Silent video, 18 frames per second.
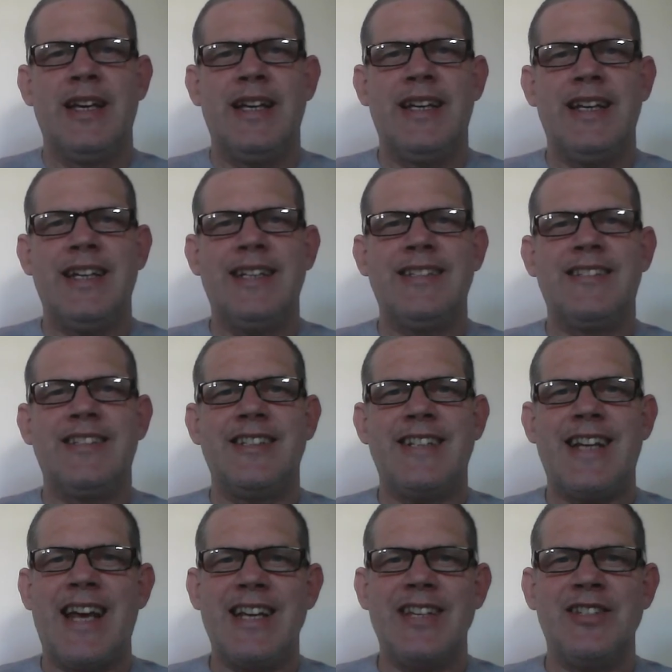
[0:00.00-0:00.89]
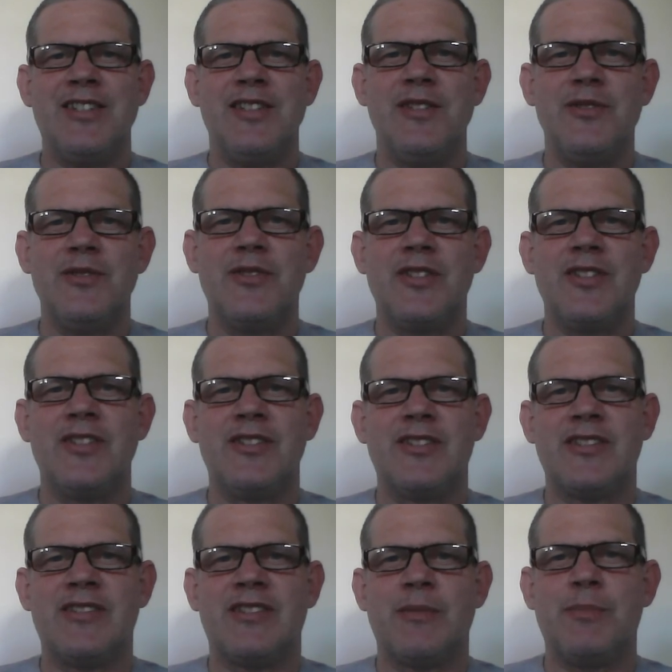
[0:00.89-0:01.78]
internet
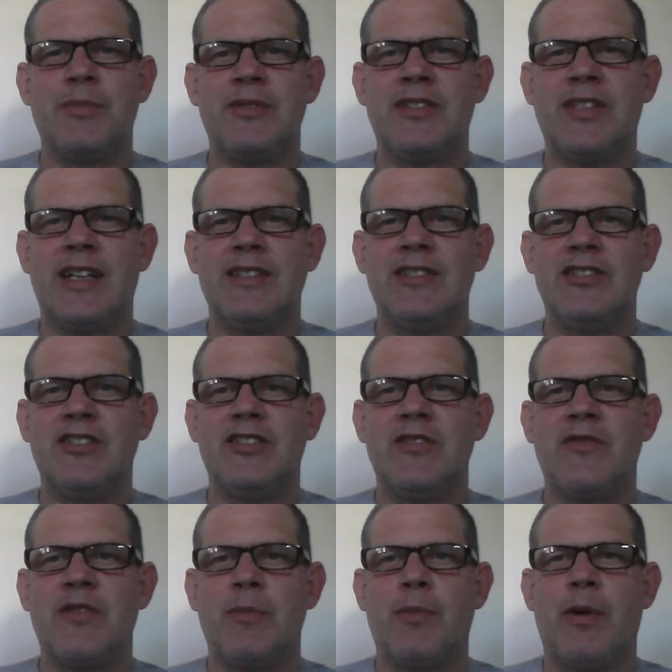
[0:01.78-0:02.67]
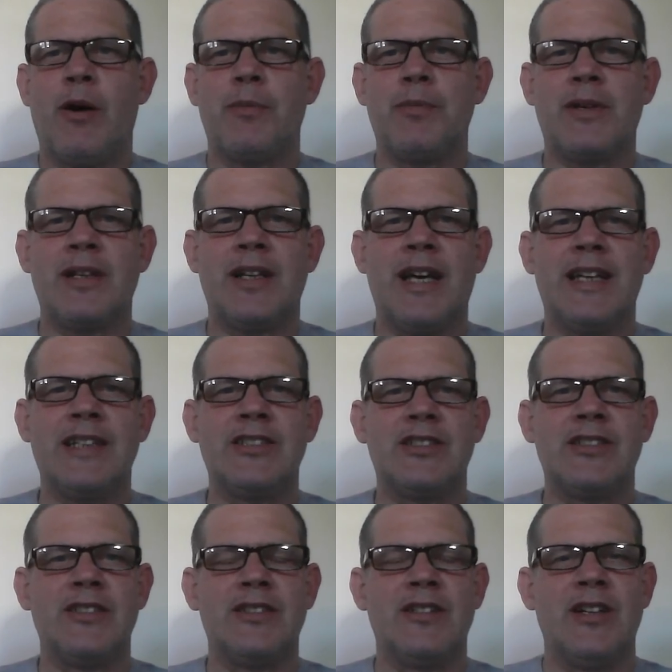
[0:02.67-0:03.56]
users as a percentage of the
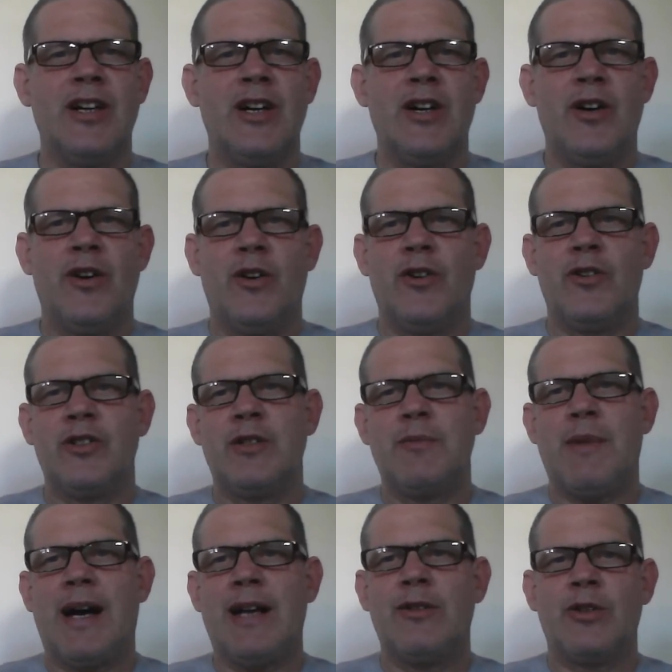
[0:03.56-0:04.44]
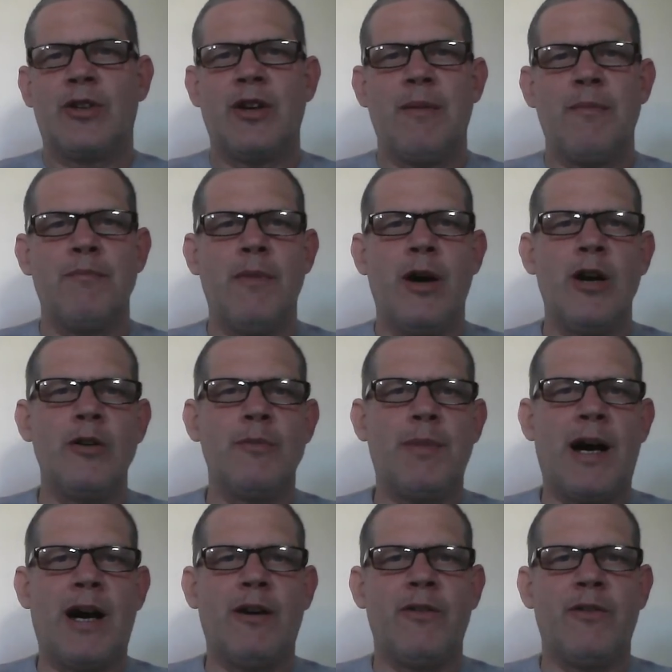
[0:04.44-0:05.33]
population, or you might look at
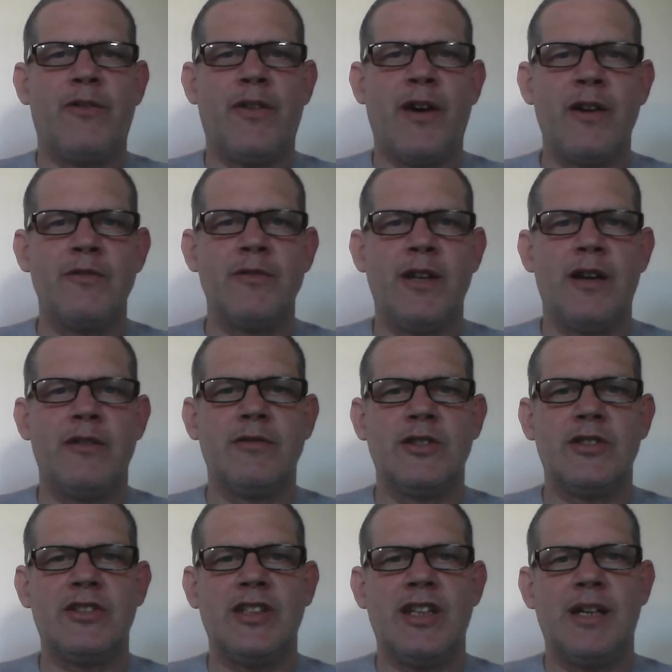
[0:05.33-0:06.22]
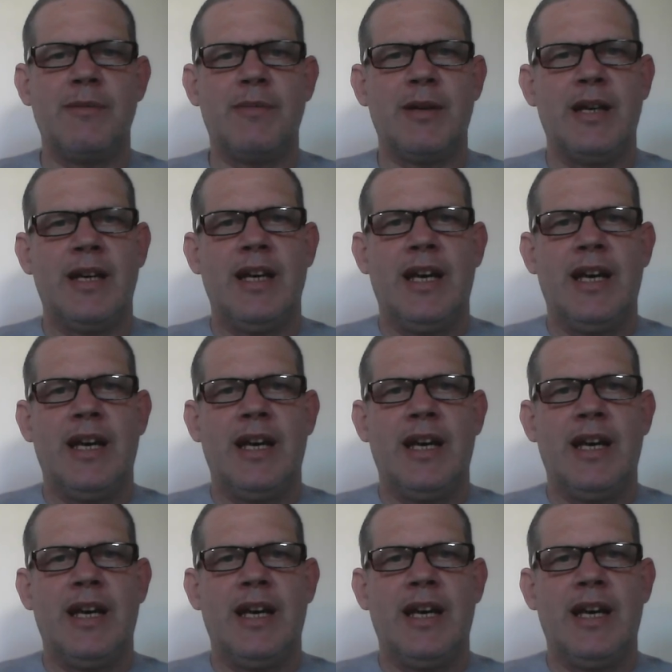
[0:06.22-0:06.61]
mobile phone ownership,